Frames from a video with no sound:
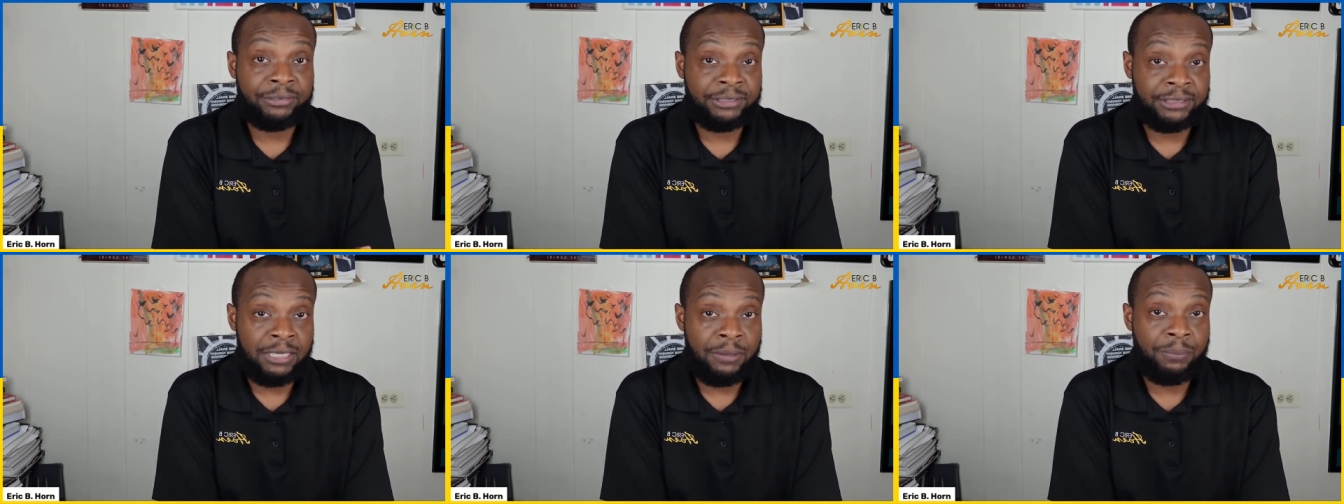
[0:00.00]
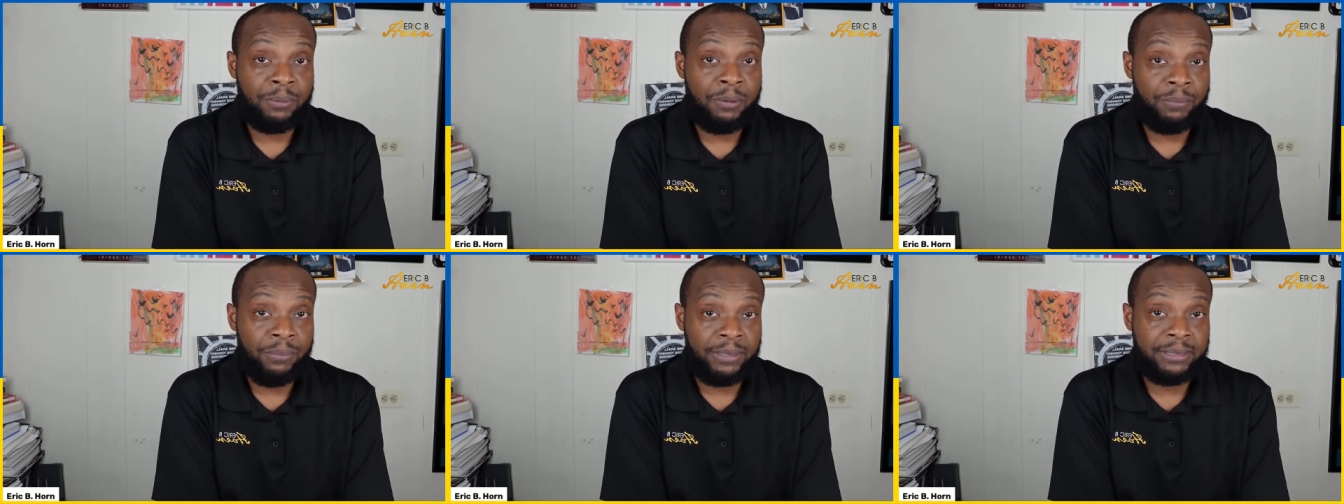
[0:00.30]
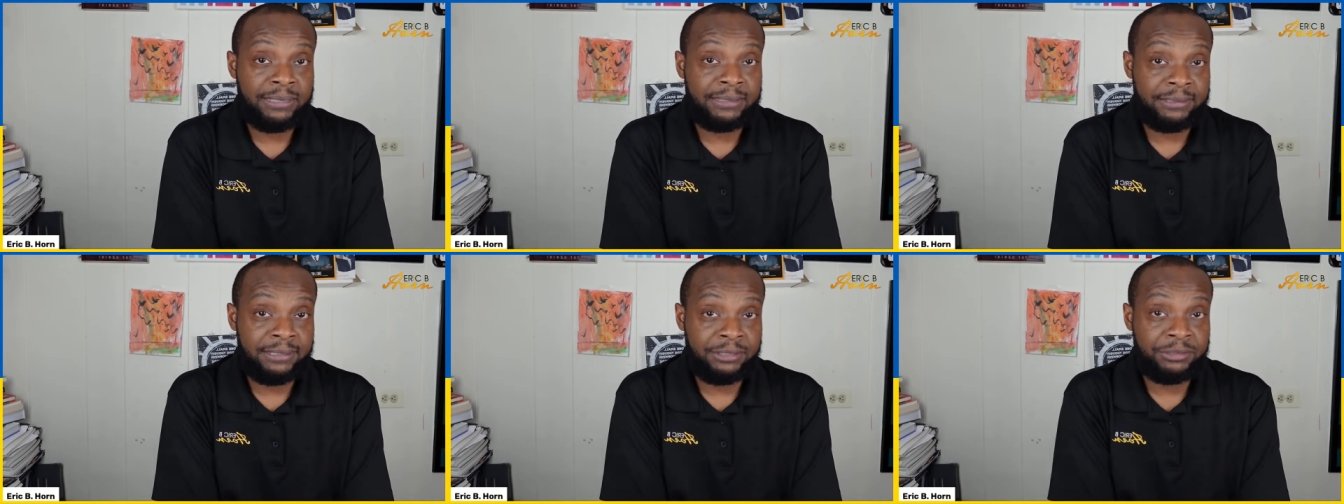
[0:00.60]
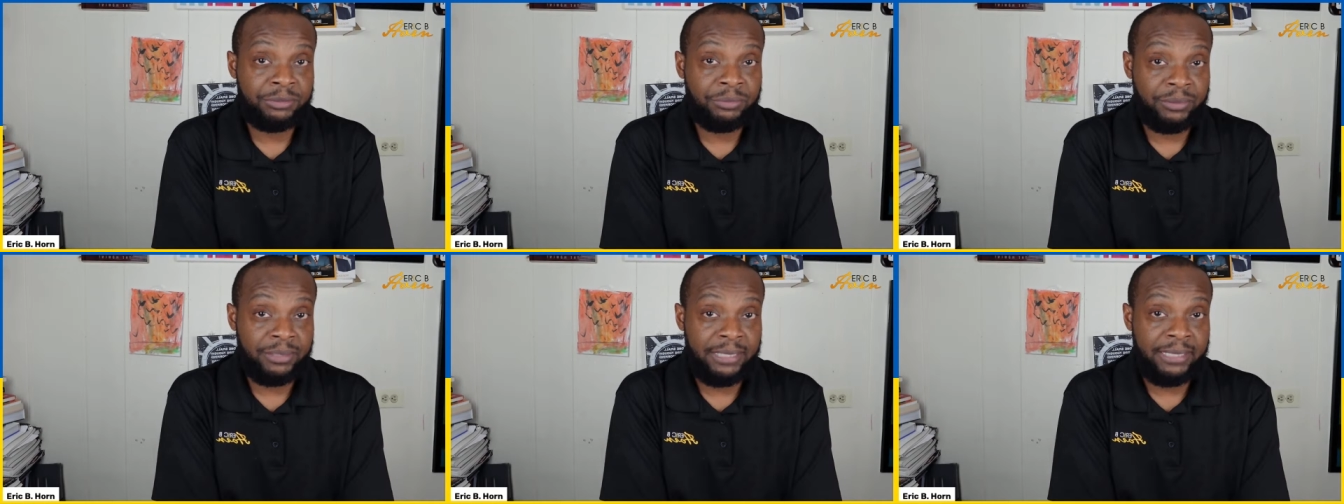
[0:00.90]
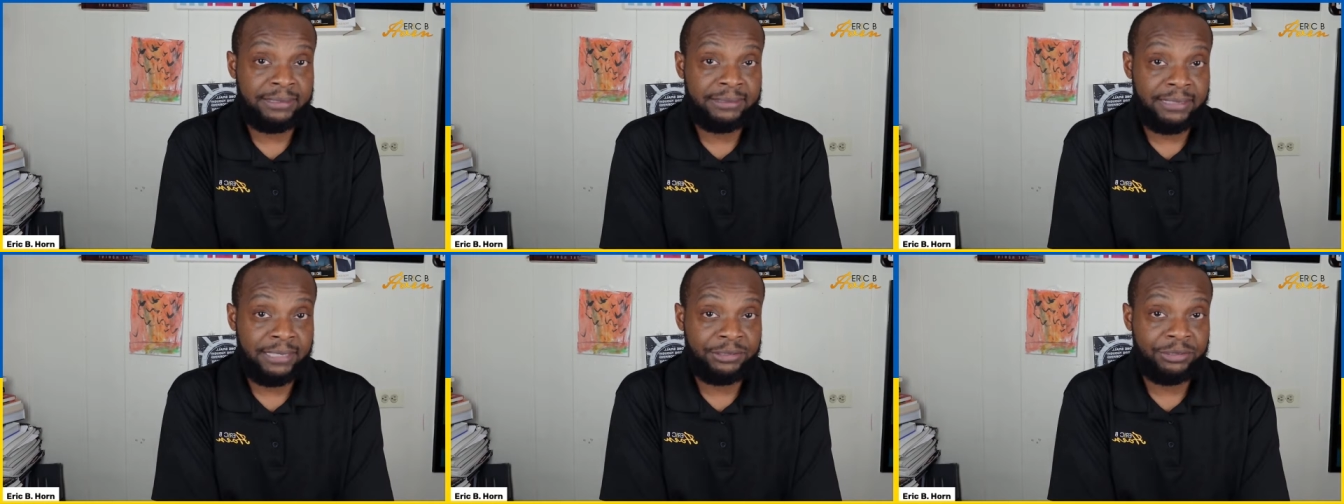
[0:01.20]
They're simple but essential
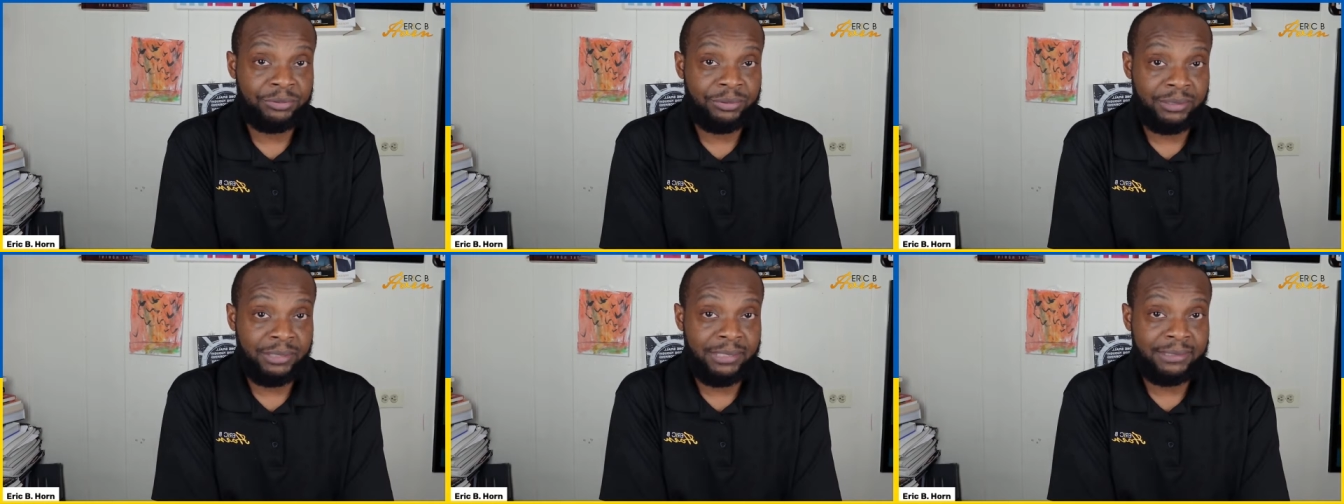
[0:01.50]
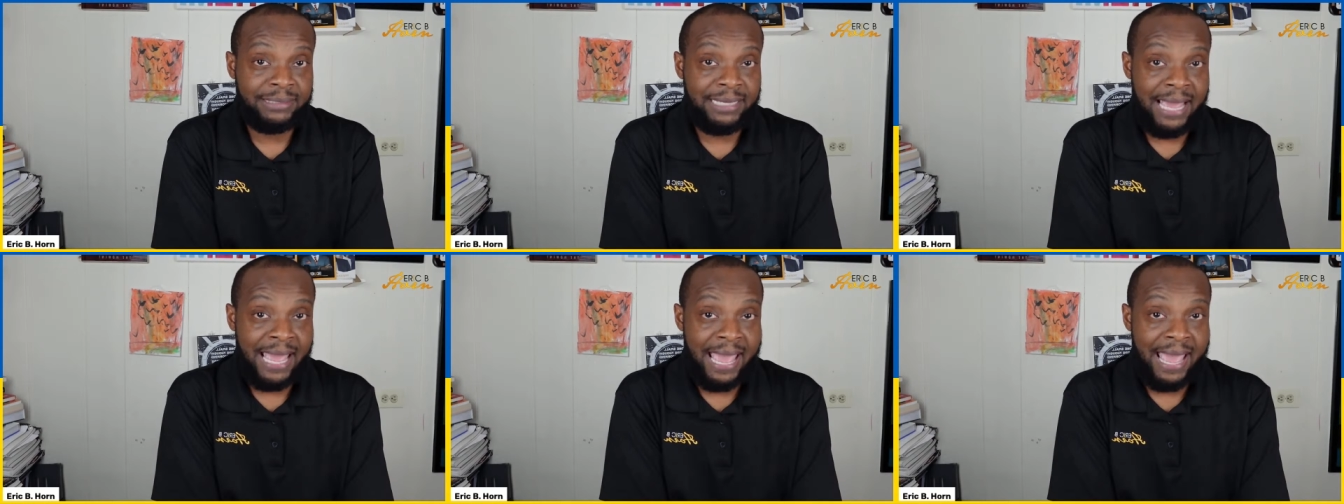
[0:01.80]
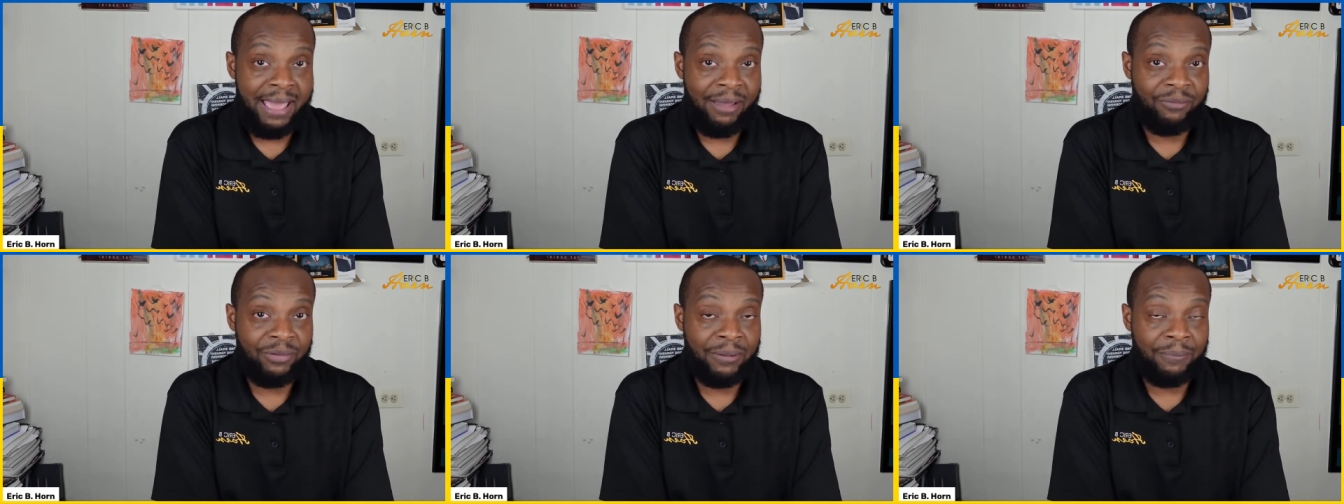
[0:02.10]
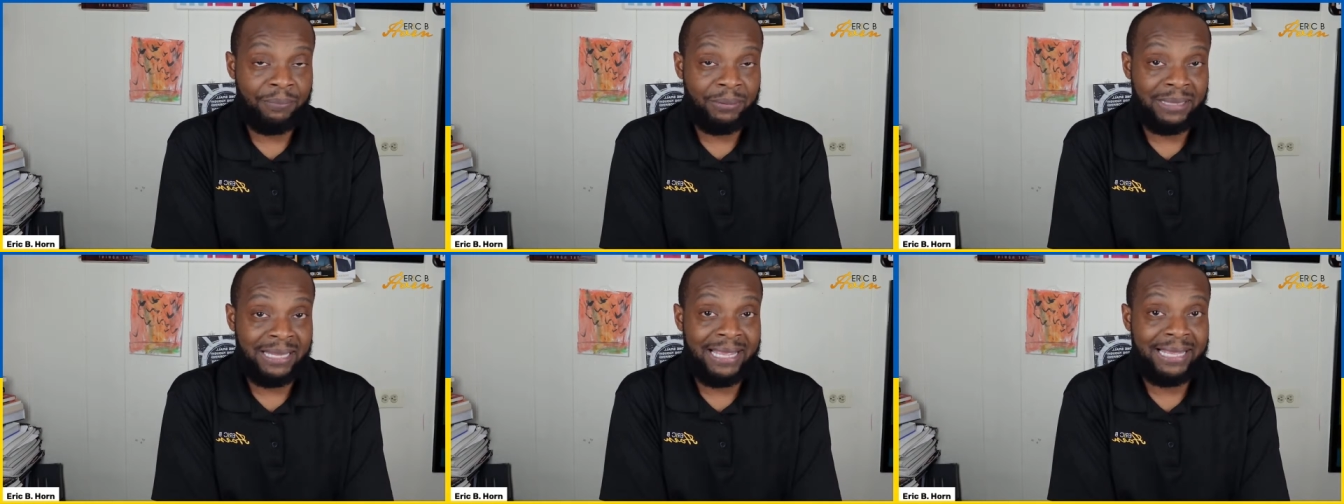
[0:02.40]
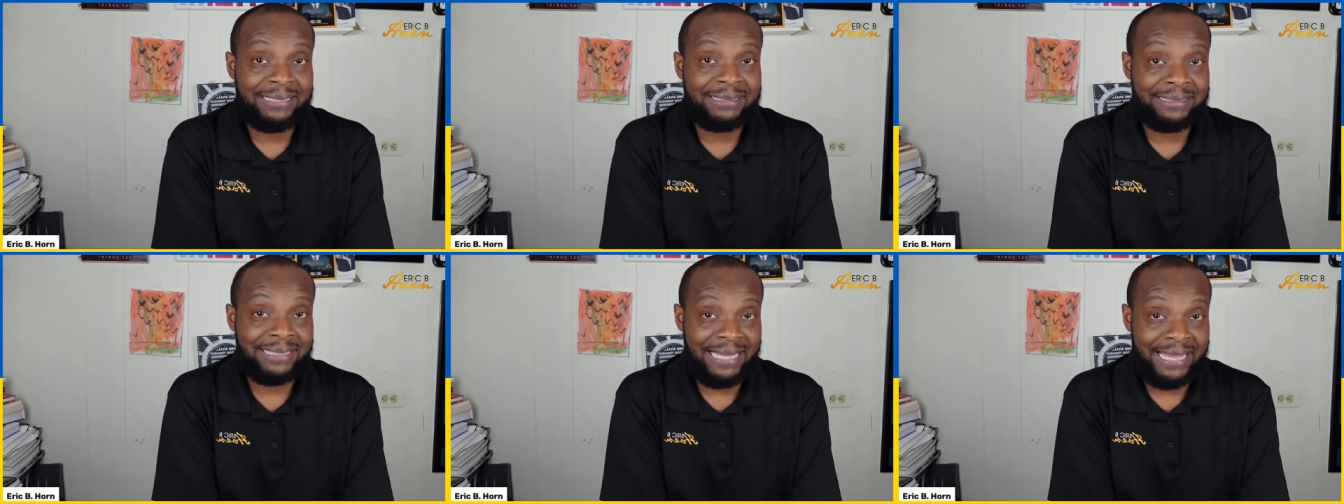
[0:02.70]
things that you need to have in
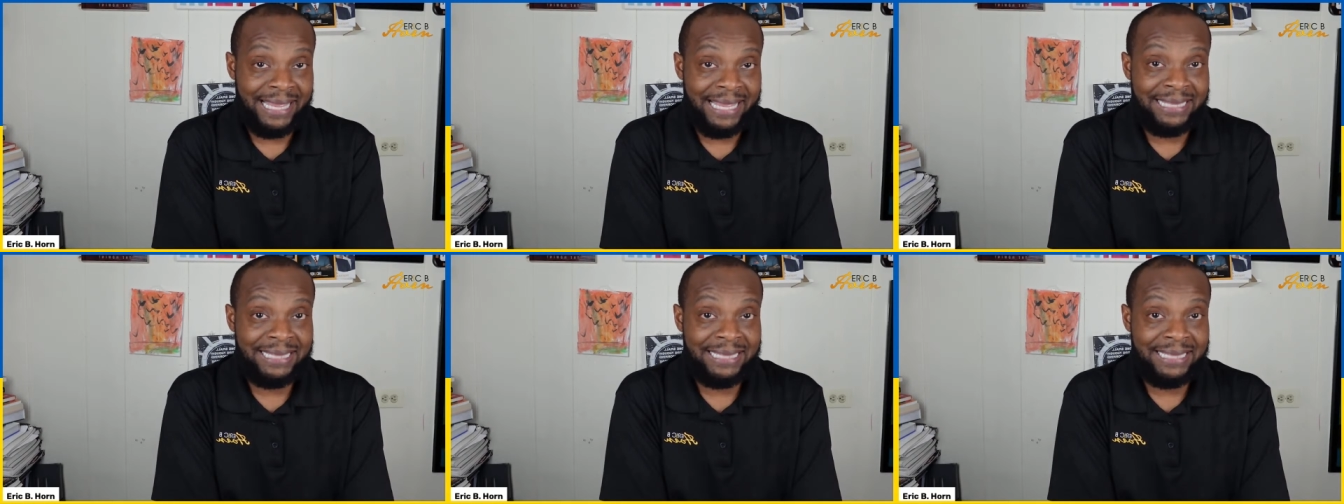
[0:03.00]
place